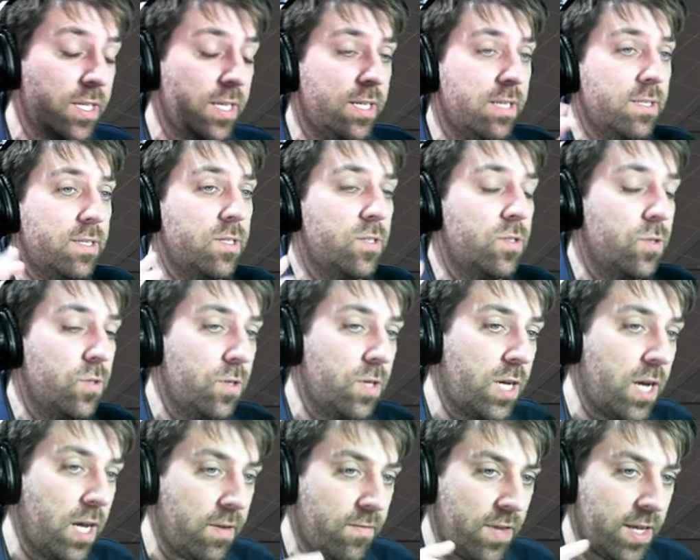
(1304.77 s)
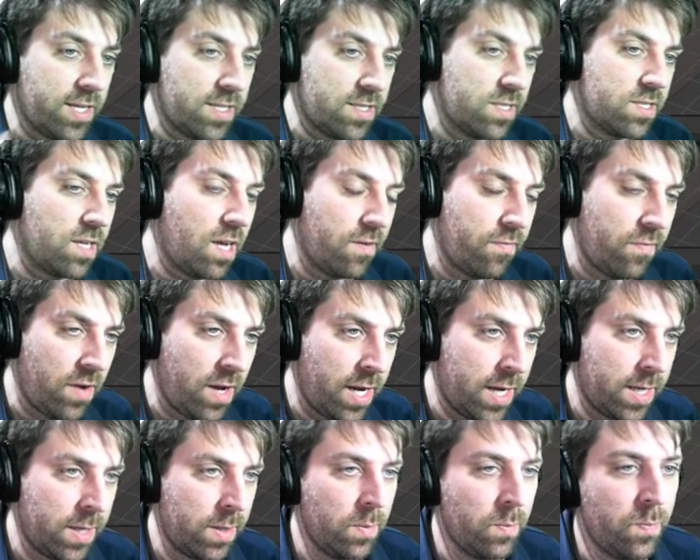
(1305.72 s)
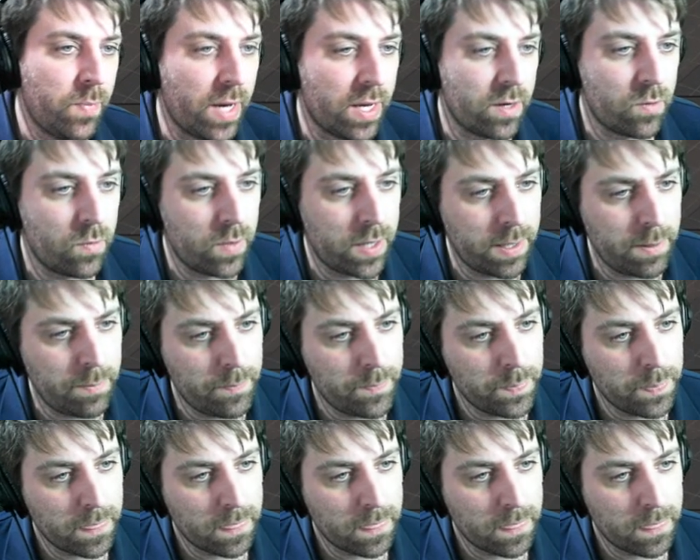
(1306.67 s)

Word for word: is to do kind of like a sci-fi battle one.